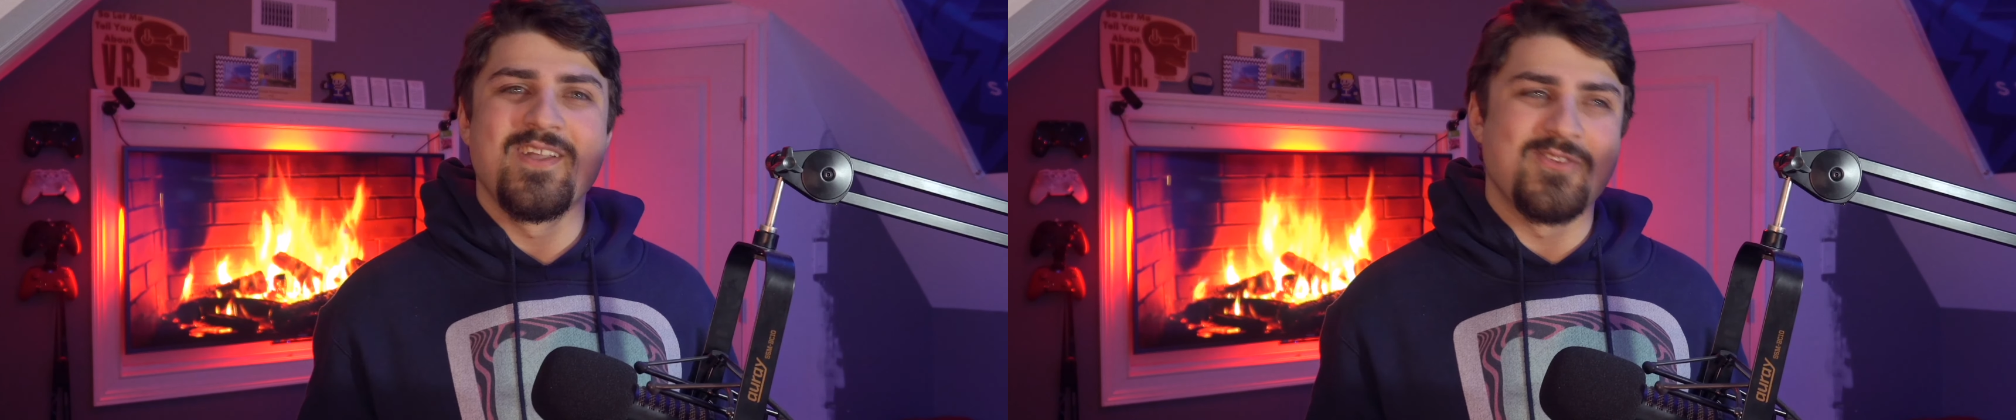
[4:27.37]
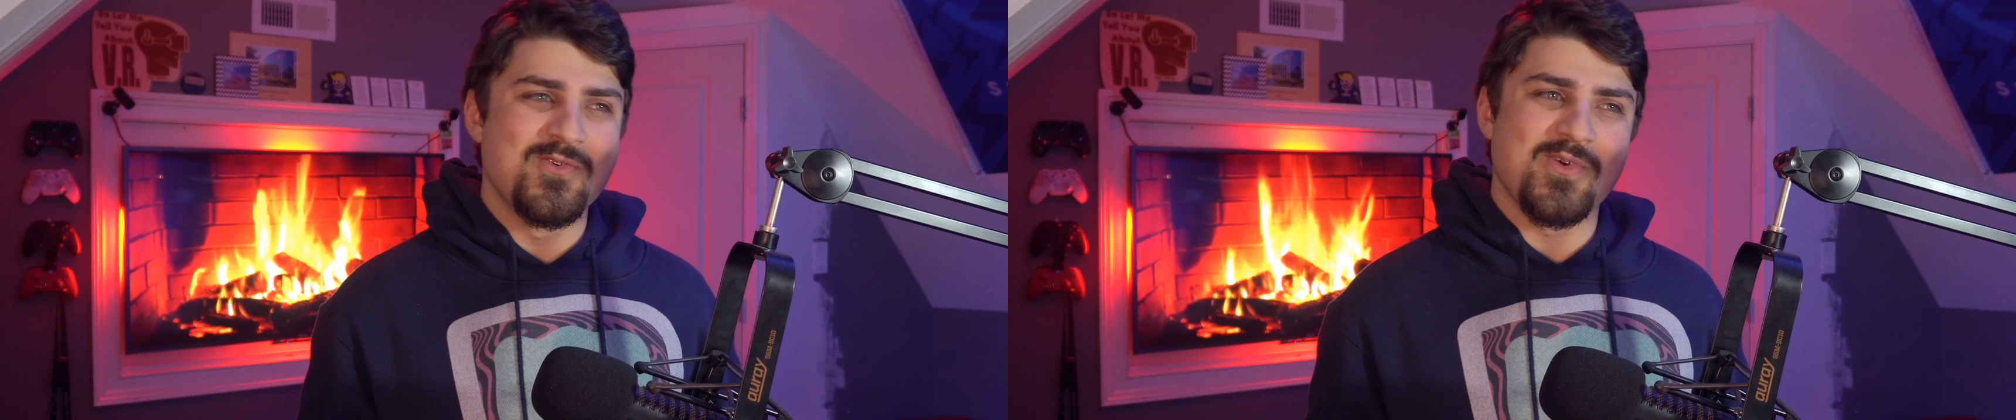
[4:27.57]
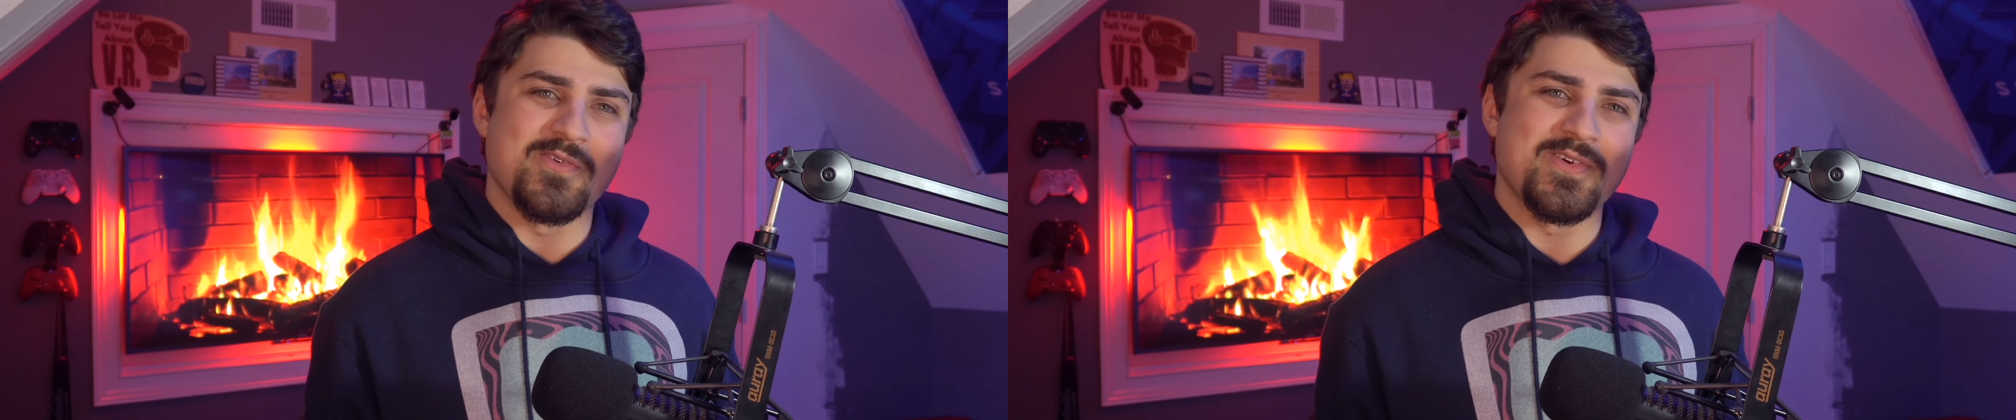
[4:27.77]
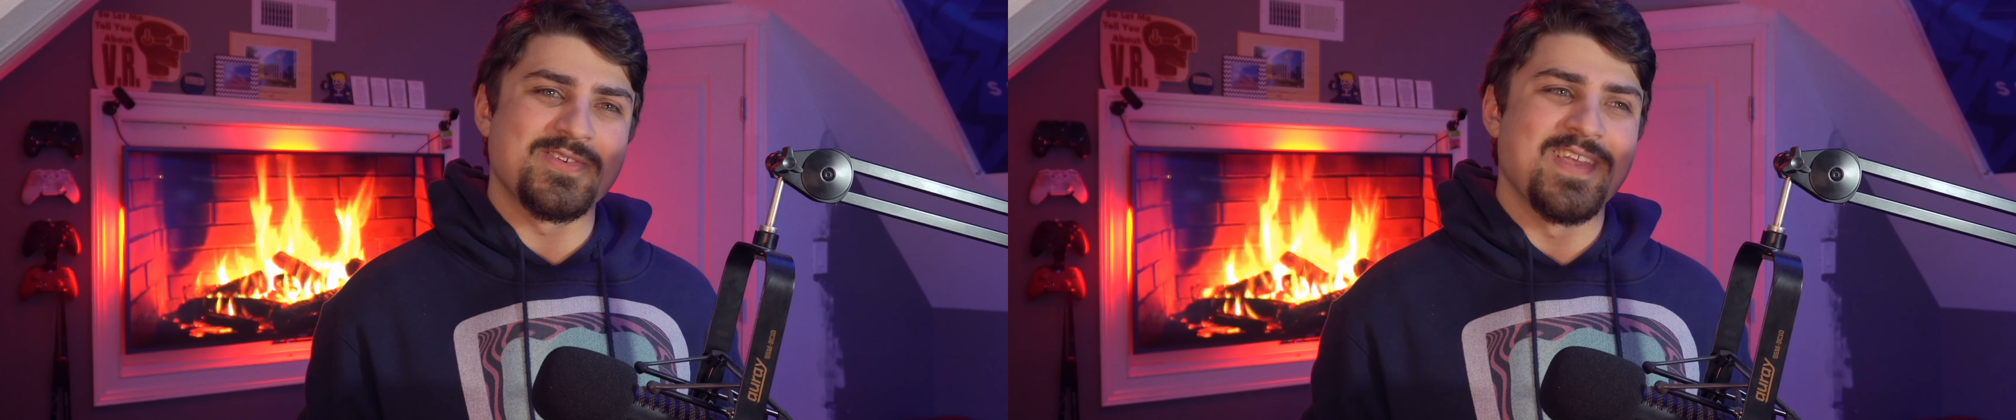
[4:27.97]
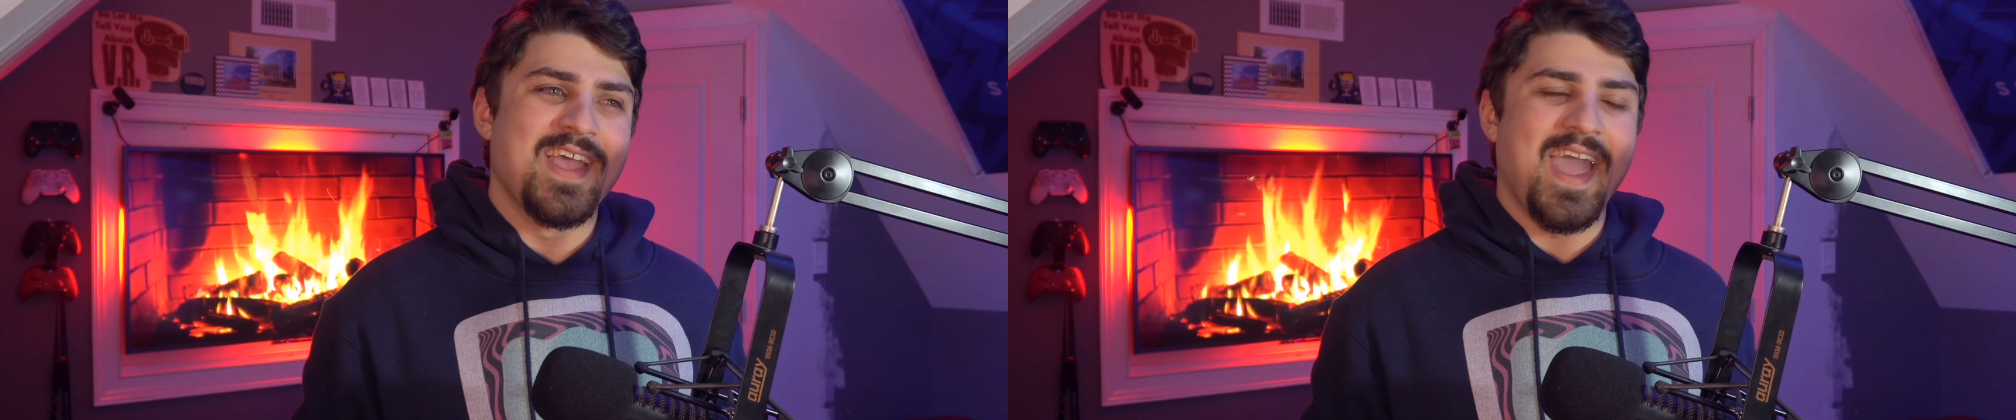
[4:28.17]
2
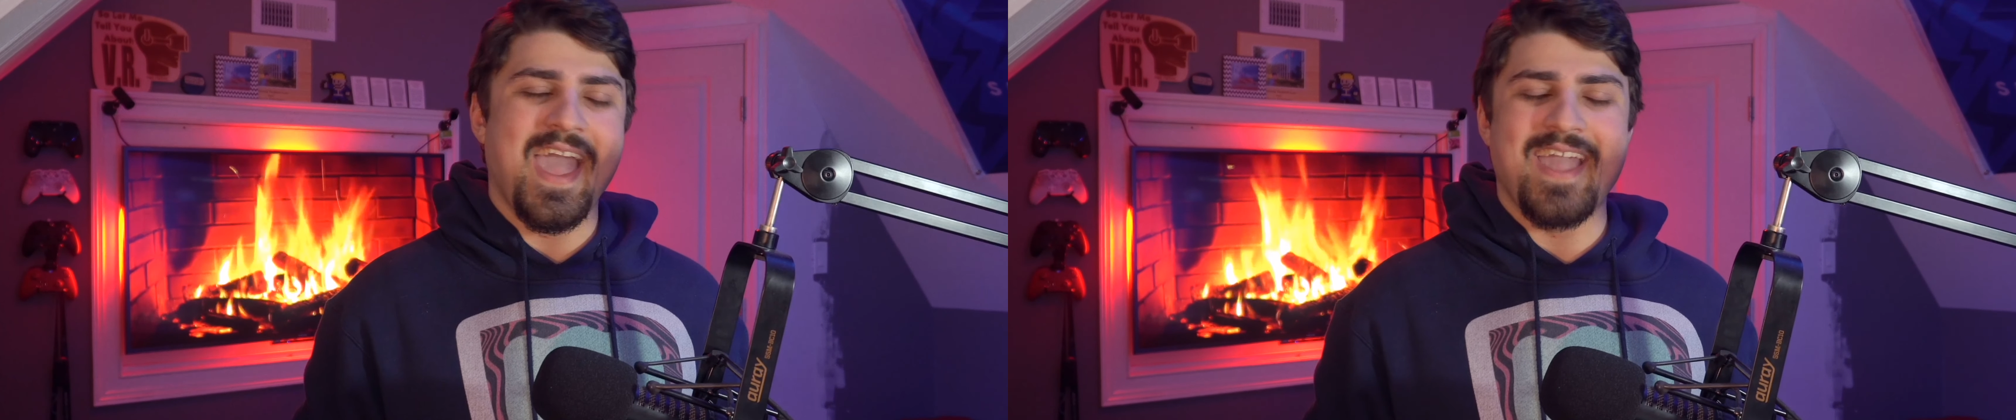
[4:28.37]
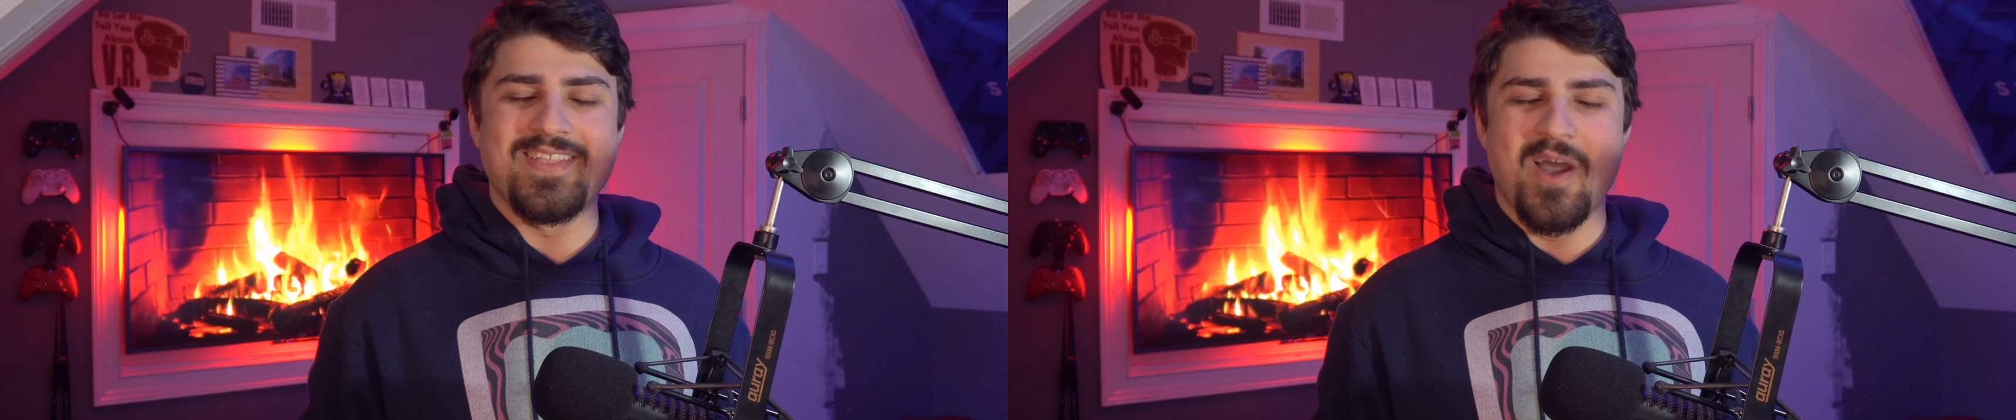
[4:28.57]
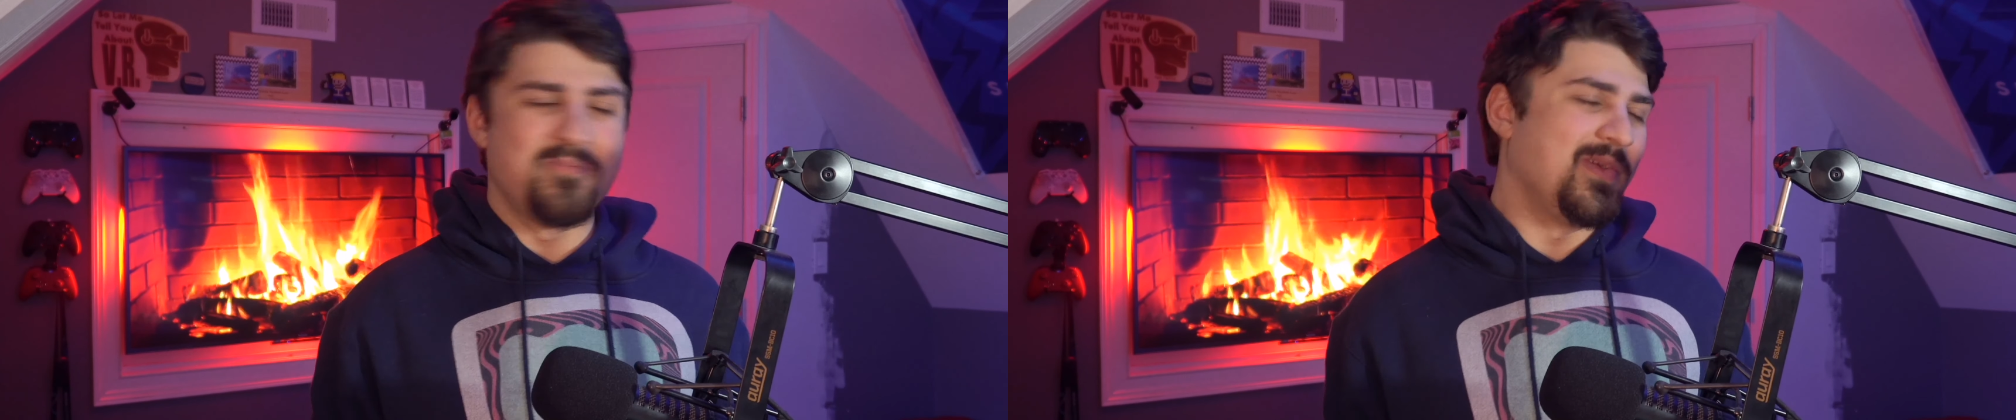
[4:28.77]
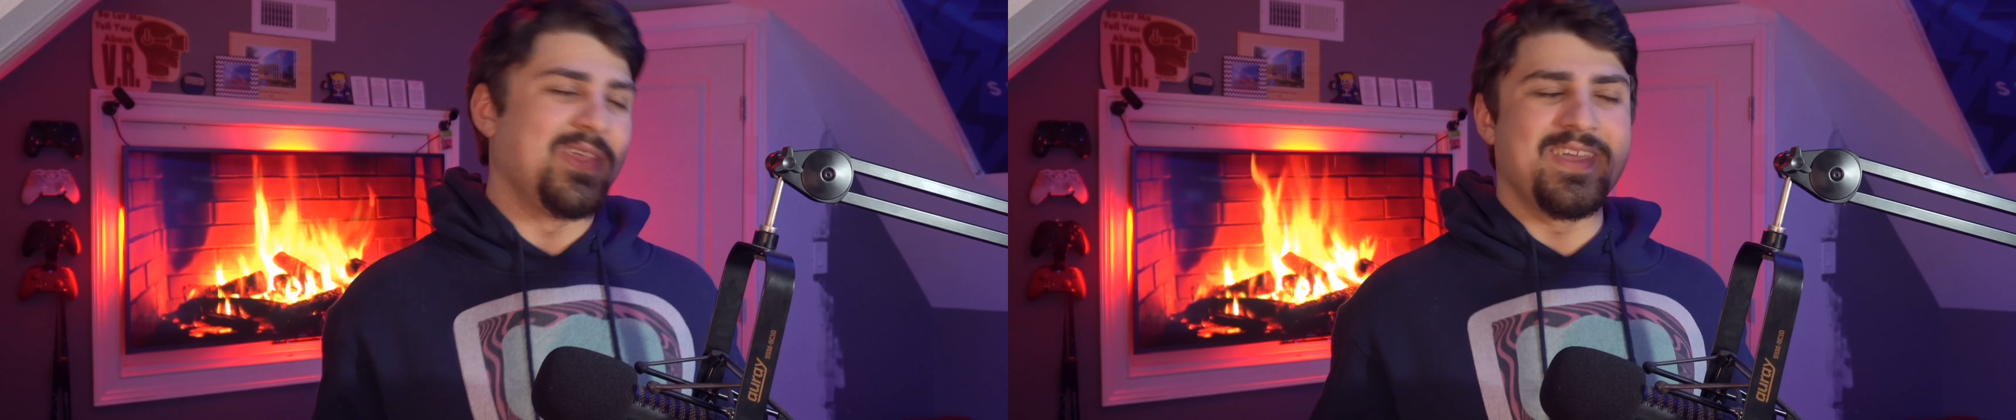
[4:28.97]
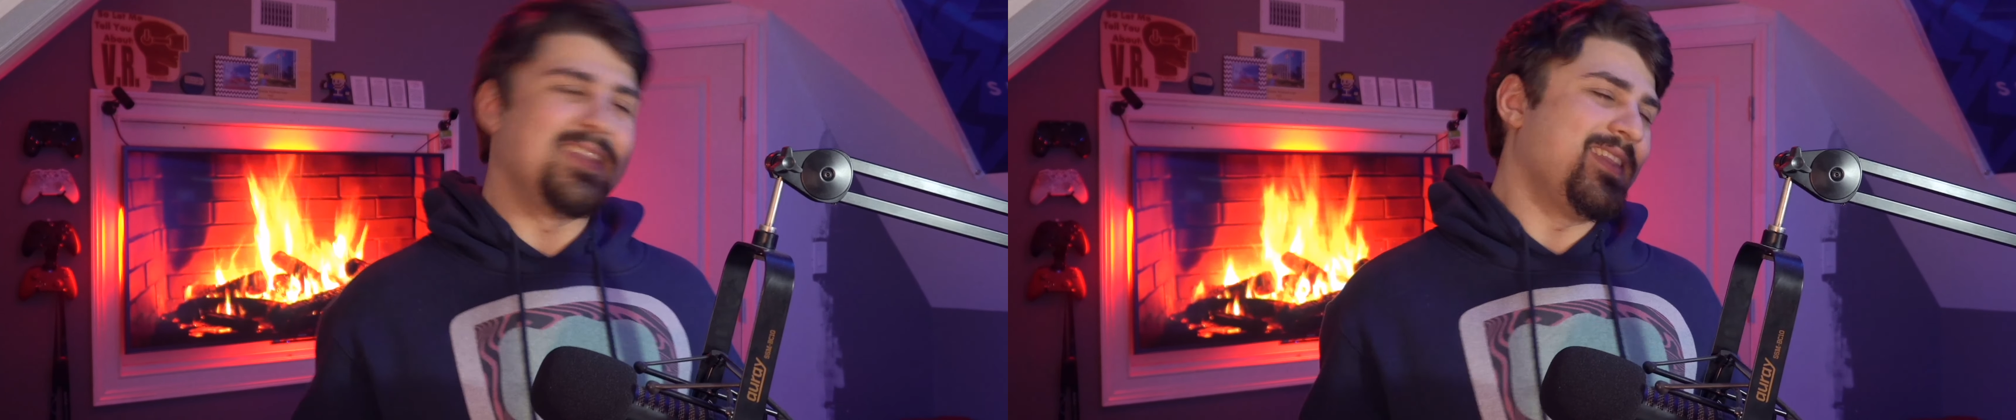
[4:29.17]
rivers, and a
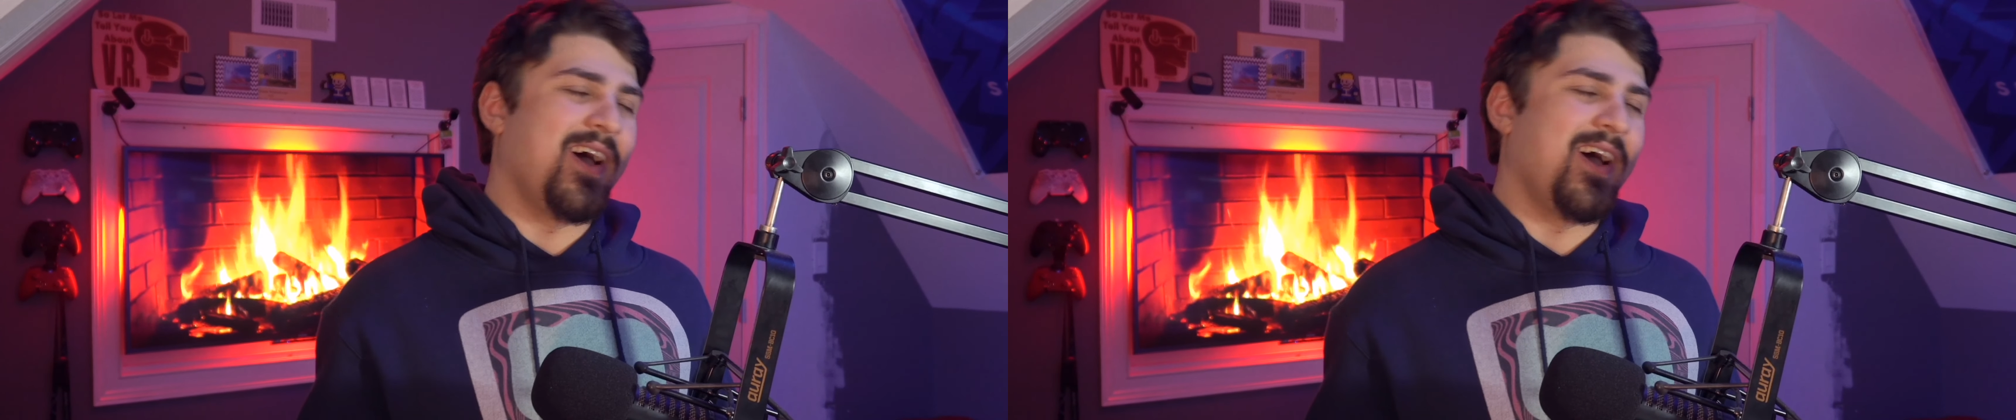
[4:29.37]
million